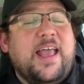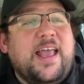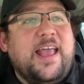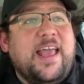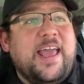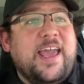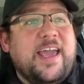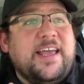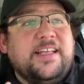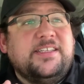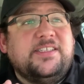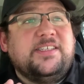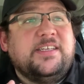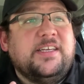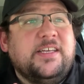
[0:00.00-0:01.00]

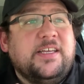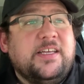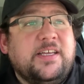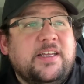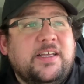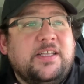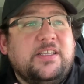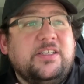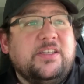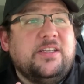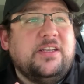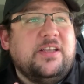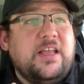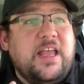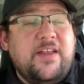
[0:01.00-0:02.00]
And
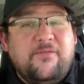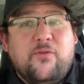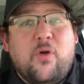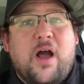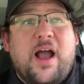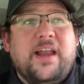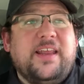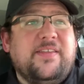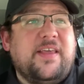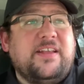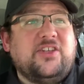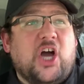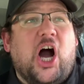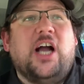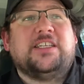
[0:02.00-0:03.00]
in Variety, they
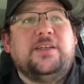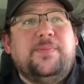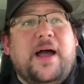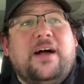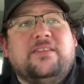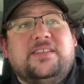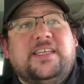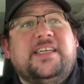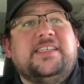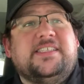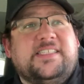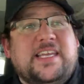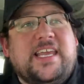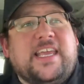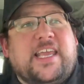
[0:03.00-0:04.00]
talked about
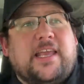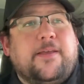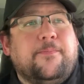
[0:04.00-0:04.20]
DC.